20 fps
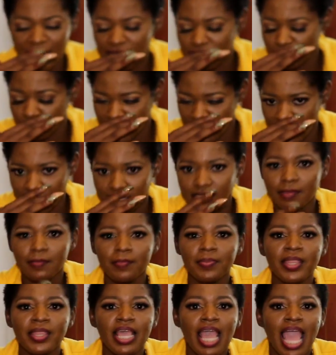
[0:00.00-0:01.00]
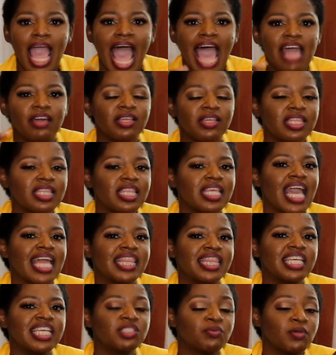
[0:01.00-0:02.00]
back to that,
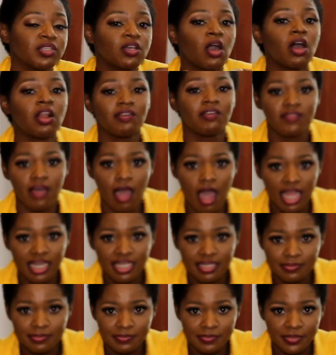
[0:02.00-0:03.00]
I think she was caught off guard.